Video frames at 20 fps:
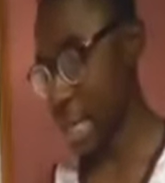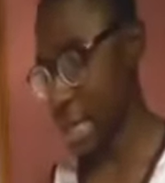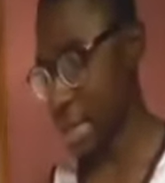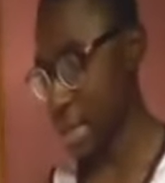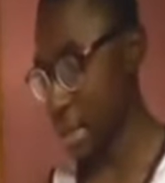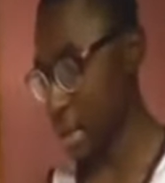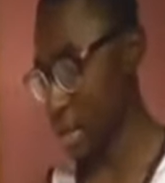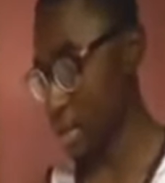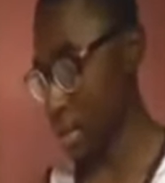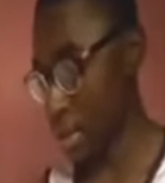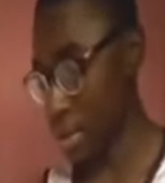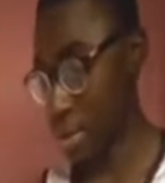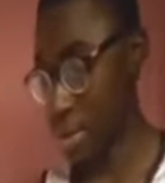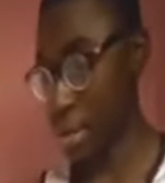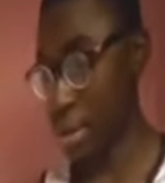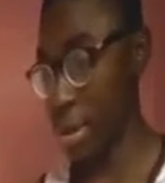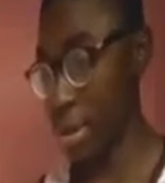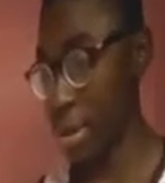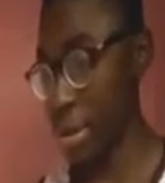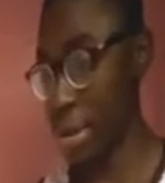between the
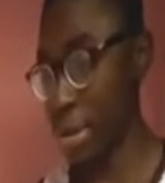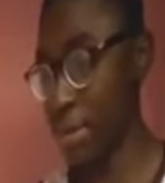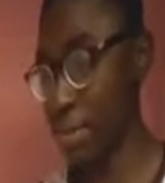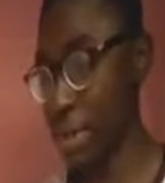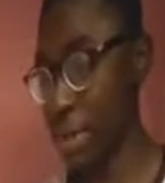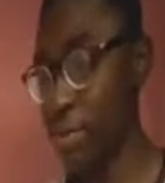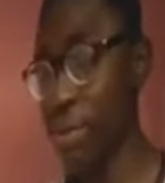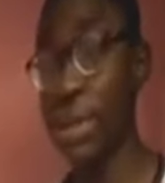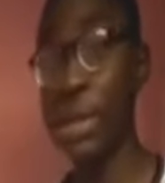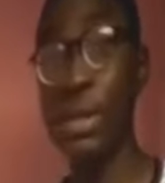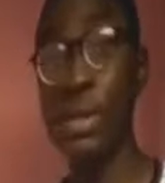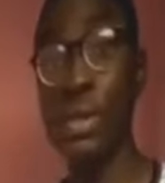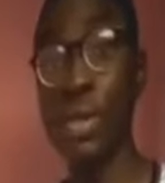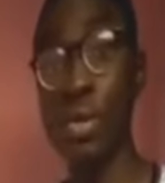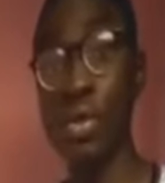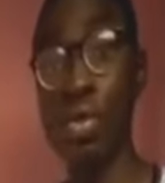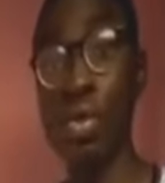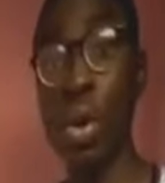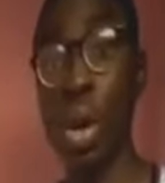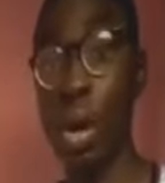2 points
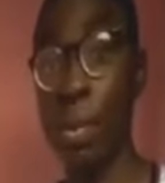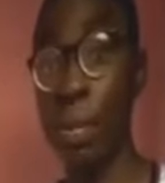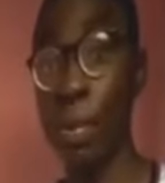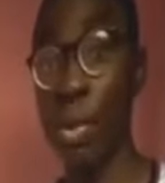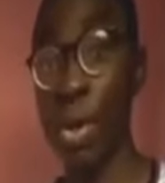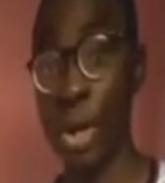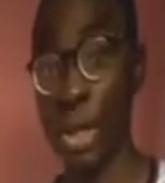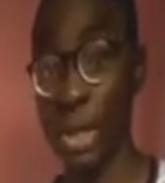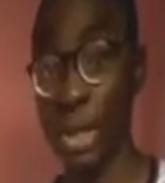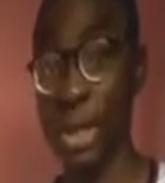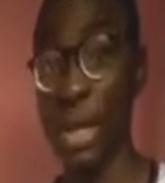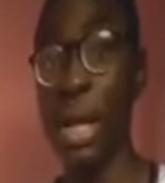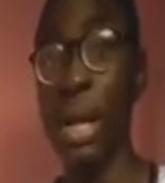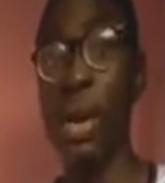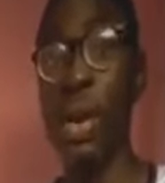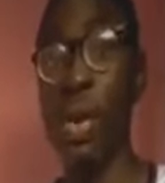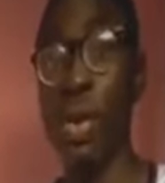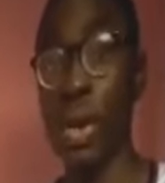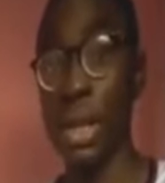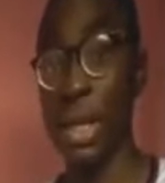on the Cartesian
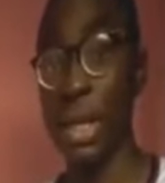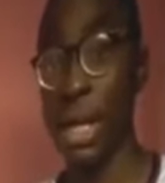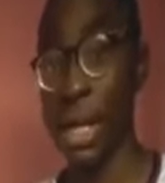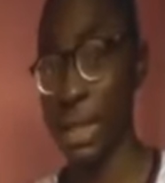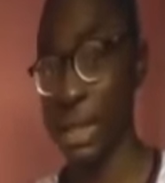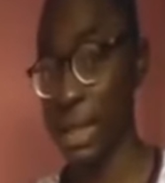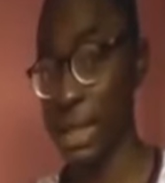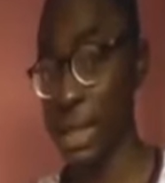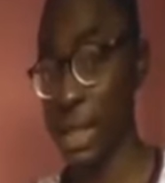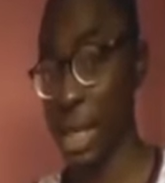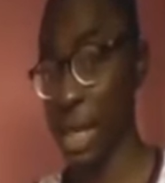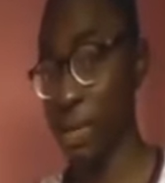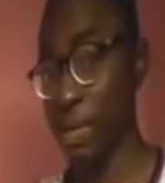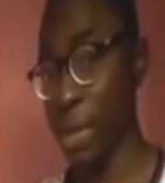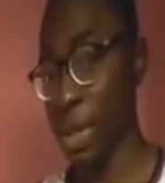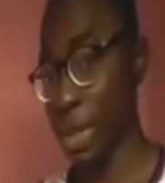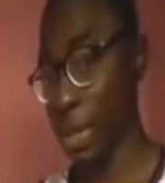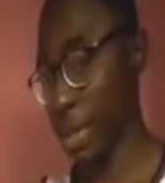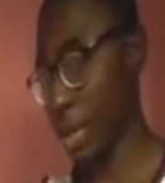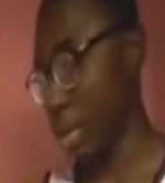plane. So
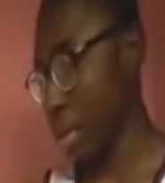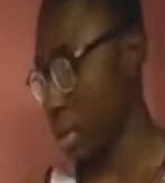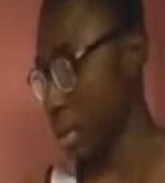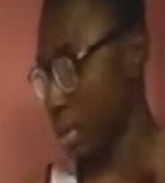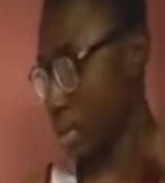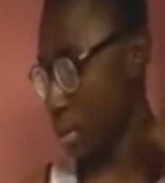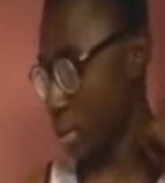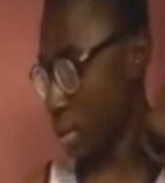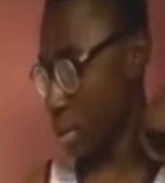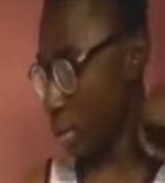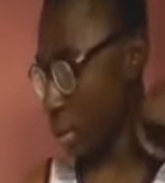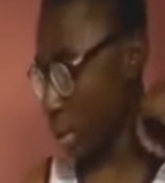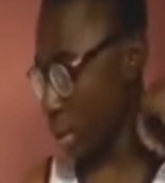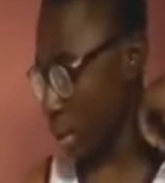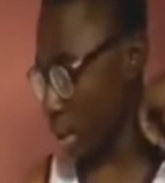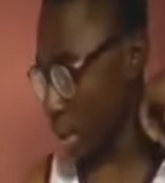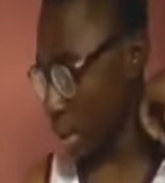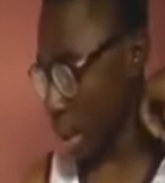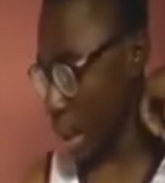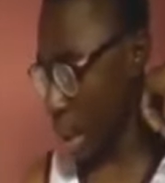I hope you
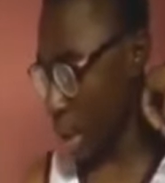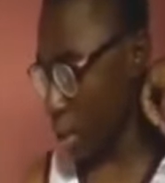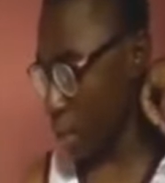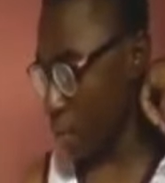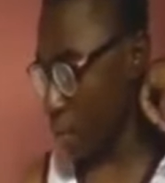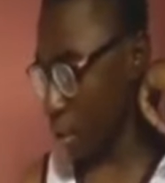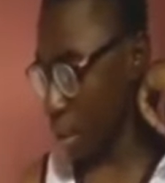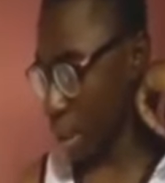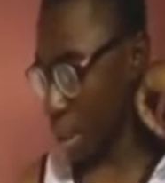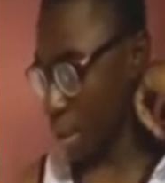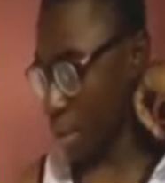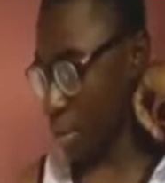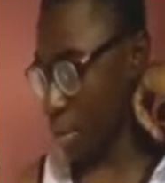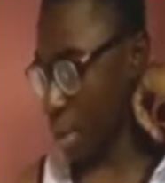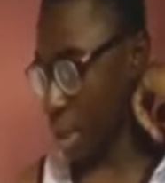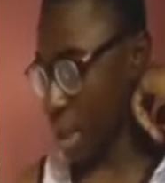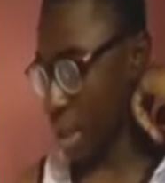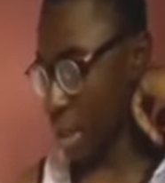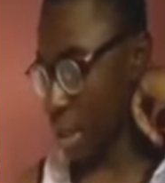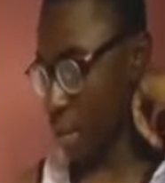understood that example. Let's move on to
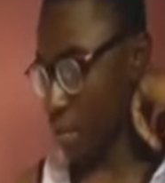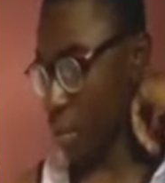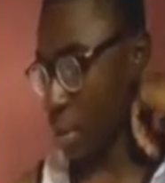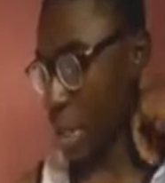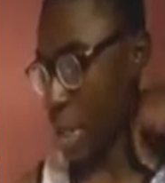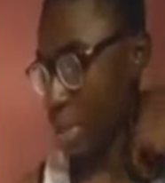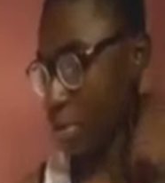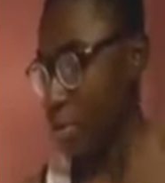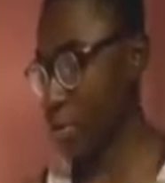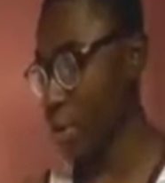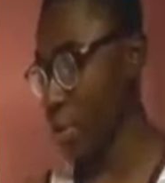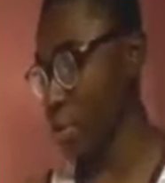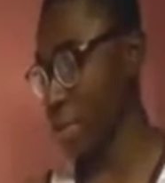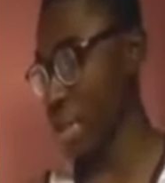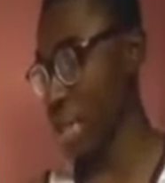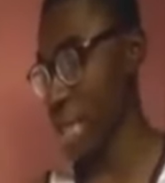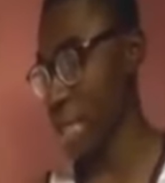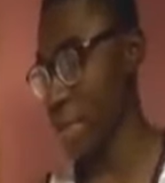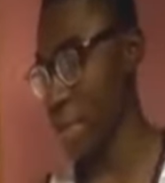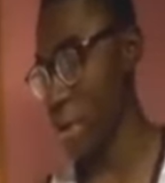the next part of this video.
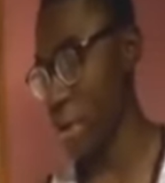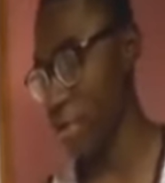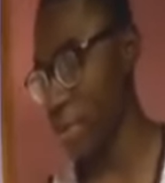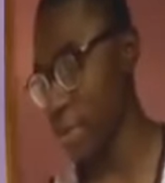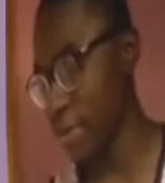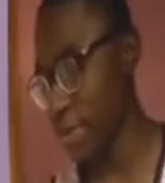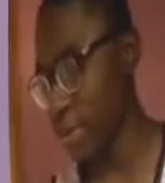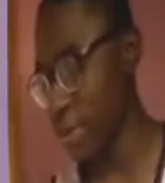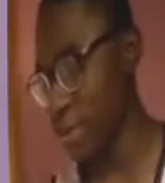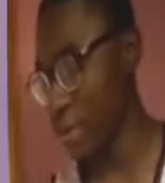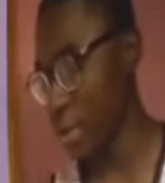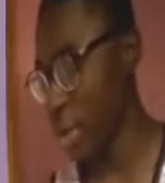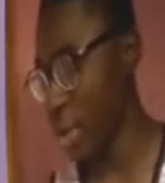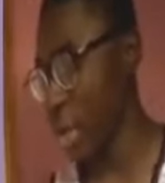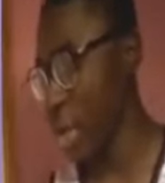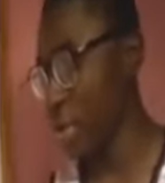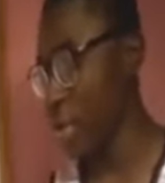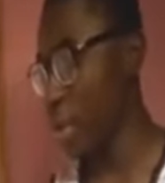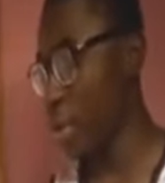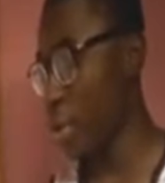Here we're talking about